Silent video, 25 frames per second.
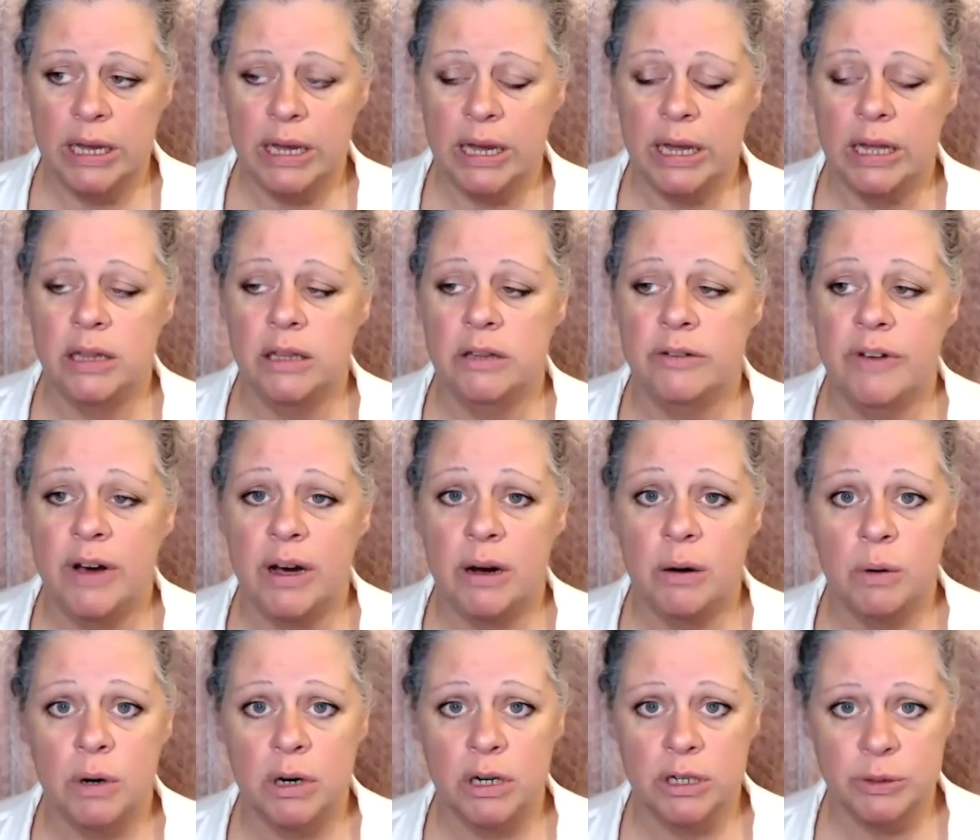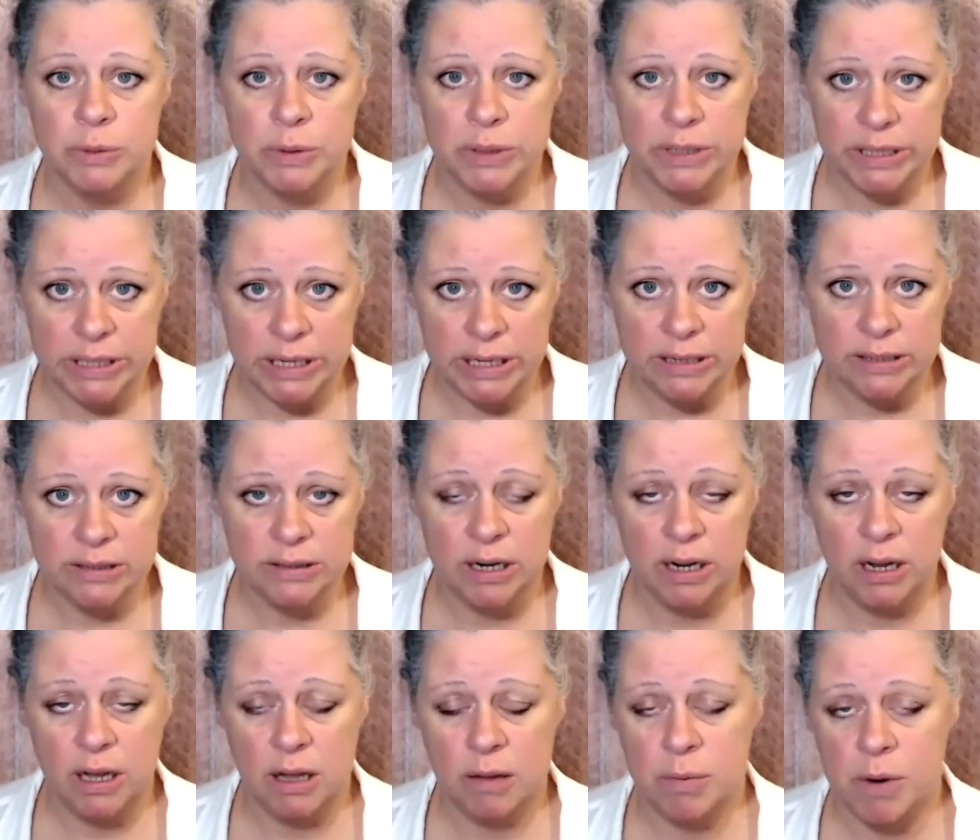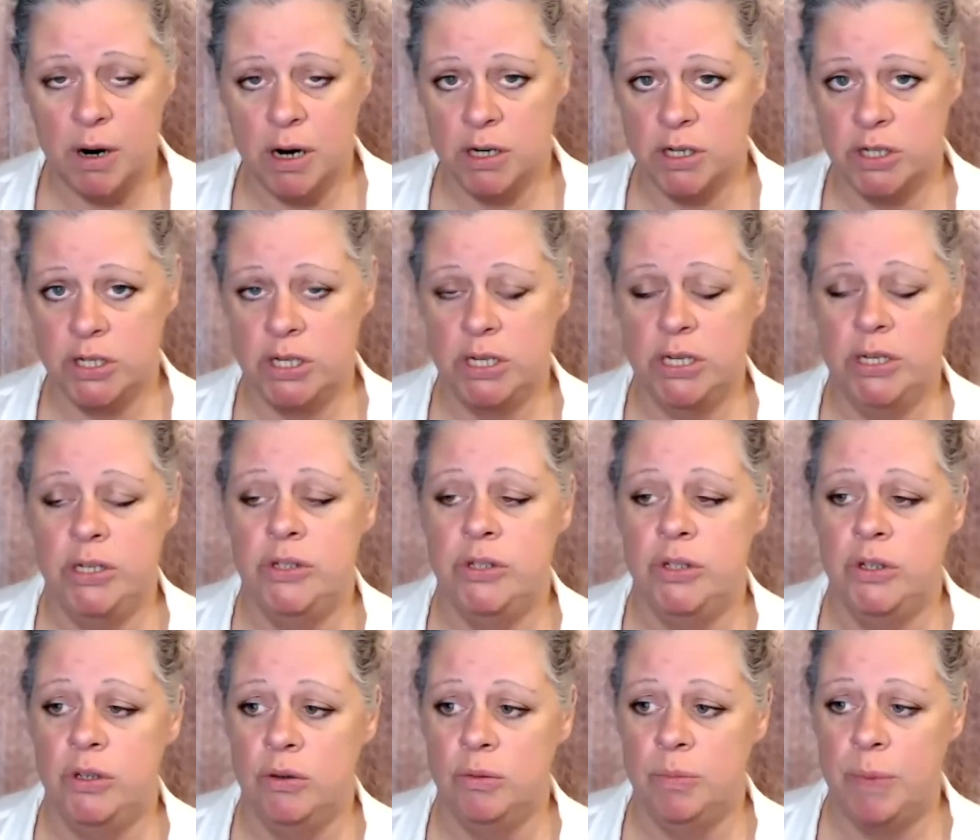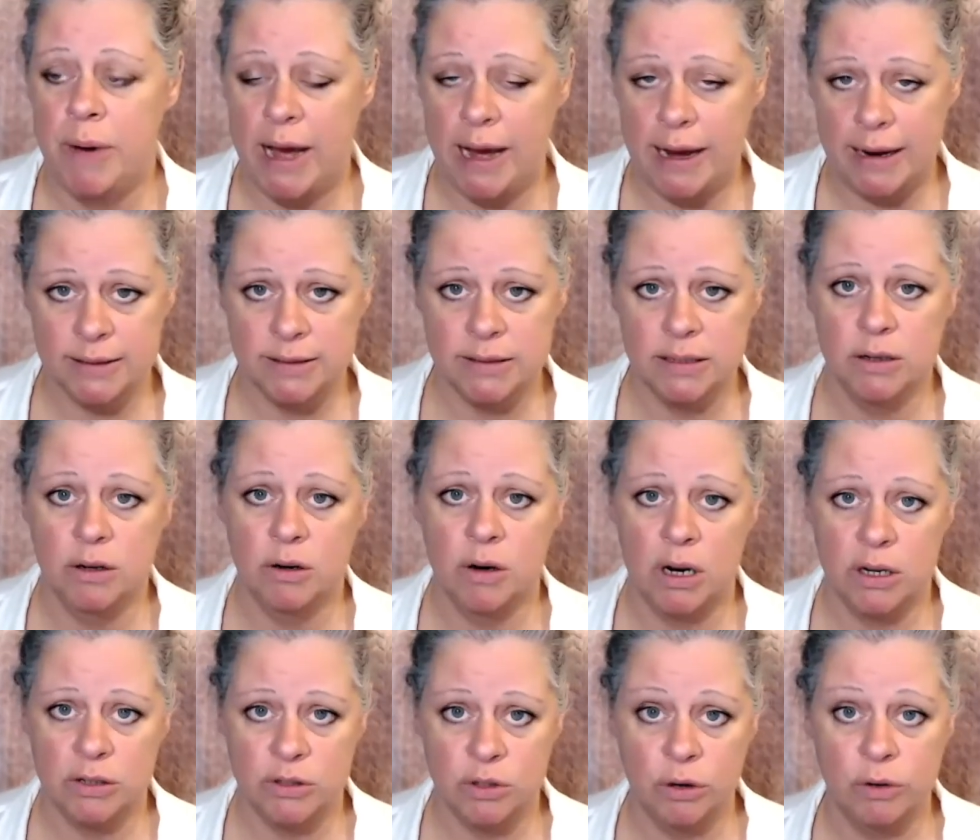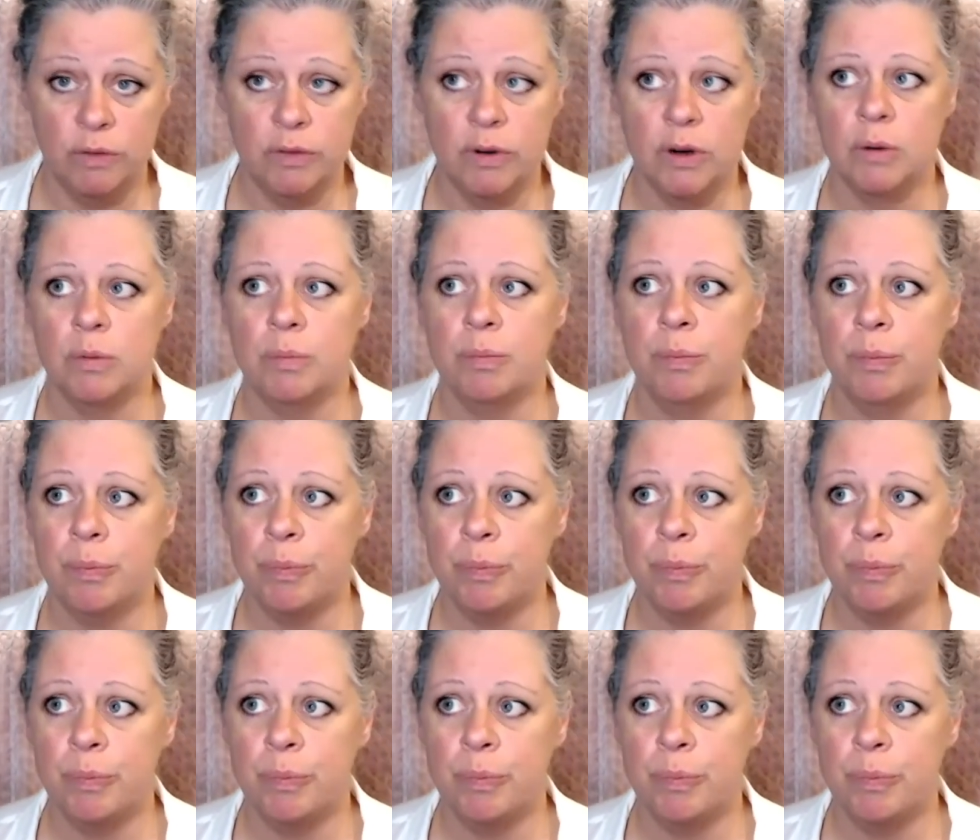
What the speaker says: and the vet worked with us to help Archie to pass and cross over